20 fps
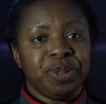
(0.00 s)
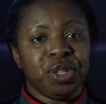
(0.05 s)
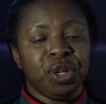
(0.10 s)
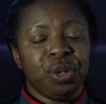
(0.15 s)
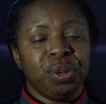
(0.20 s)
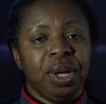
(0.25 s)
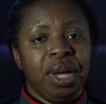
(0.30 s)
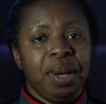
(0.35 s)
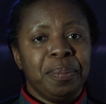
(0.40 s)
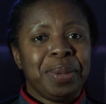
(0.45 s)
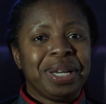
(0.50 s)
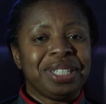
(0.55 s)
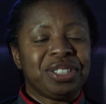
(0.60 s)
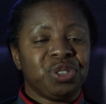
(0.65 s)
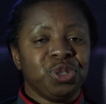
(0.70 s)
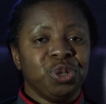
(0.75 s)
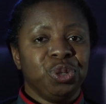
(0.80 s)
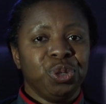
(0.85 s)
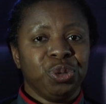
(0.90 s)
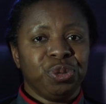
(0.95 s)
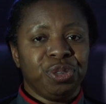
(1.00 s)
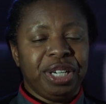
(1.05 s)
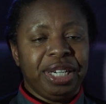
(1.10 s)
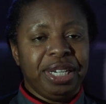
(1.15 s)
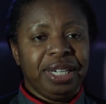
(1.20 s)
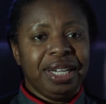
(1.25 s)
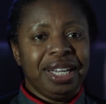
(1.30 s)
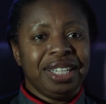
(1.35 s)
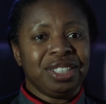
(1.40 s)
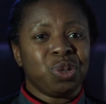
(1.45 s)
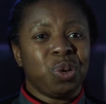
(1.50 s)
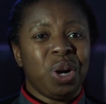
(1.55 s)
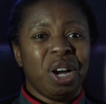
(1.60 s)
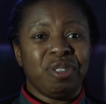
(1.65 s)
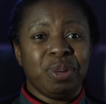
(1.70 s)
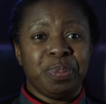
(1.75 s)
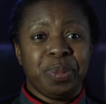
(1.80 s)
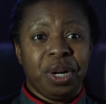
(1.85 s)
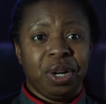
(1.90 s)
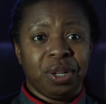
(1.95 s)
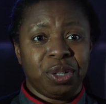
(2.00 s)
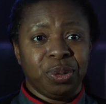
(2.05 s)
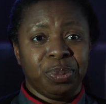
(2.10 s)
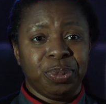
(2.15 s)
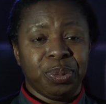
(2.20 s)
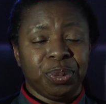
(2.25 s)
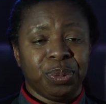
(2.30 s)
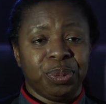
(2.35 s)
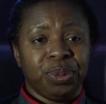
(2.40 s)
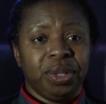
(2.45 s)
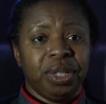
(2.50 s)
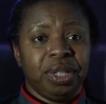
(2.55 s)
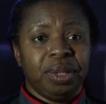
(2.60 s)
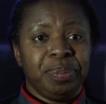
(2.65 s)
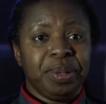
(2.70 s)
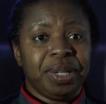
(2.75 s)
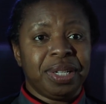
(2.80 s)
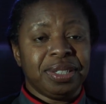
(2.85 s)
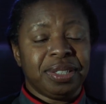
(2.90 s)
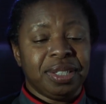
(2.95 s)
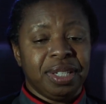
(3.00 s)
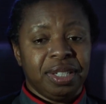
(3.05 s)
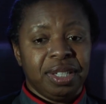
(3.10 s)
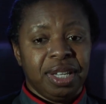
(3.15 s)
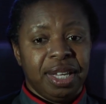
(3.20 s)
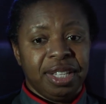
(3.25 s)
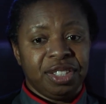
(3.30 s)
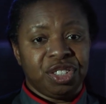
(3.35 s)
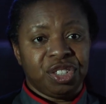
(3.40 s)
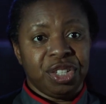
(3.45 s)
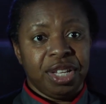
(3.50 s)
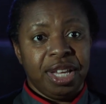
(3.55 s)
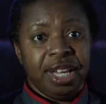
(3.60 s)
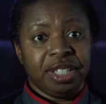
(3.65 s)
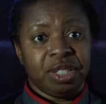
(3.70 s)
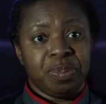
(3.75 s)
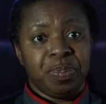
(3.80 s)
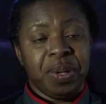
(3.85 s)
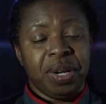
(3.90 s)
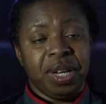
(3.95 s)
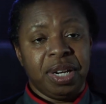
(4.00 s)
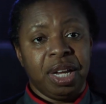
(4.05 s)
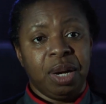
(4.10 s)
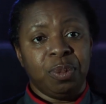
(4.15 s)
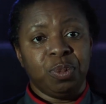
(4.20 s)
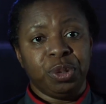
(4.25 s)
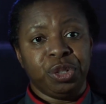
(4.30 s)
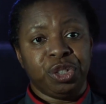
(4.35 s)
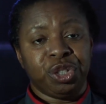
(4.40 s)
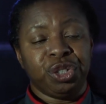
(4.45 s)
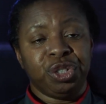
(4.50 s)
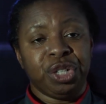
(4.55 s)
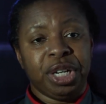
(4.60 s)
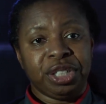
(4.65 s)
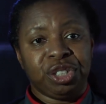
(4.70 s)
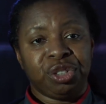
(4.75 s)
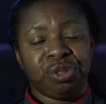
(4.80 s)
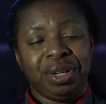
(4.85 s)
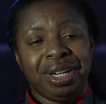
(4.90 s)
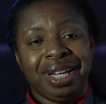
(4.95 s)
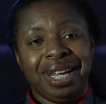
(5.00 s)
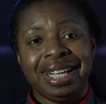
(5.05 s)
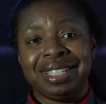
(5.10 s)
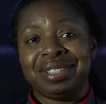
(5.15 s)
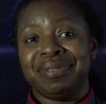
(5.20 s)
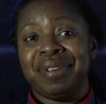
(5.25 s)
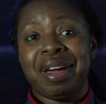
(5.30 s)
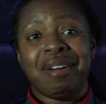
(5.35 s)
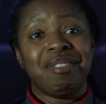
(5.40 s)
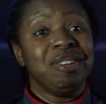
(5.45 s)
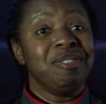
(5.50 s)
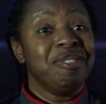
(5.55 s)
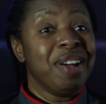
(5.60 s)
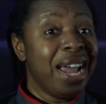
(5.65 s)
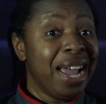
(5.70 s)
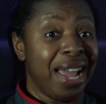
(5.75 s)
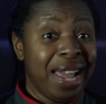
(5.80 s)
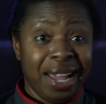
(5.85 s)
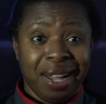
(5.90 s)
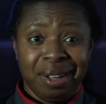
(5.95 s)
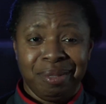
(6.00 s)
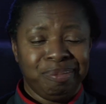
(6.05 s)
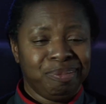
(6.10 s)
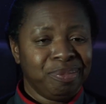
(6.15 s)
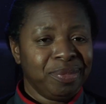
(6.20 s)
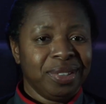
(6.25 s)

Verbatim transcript: So my story is quite remarkable because it, it's it's been an upward trajectory. It's very rare.